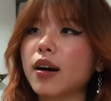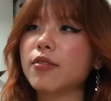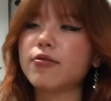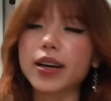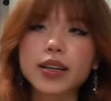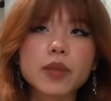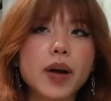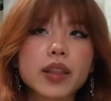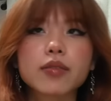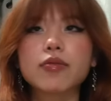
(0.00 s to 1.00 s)
offended
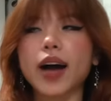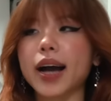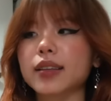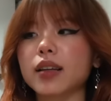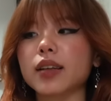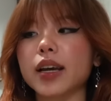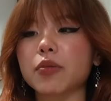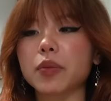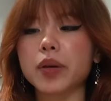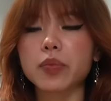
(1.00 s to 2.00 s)
by the fact that like
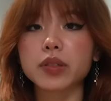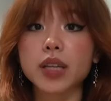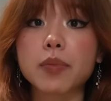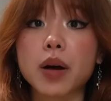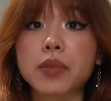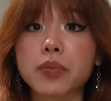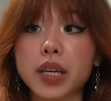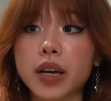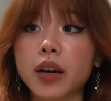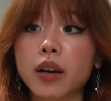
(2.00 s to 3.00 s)
when people say Mamma
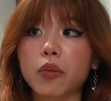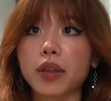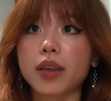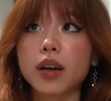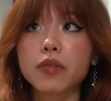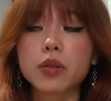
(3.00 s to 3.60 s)
Mia, we think of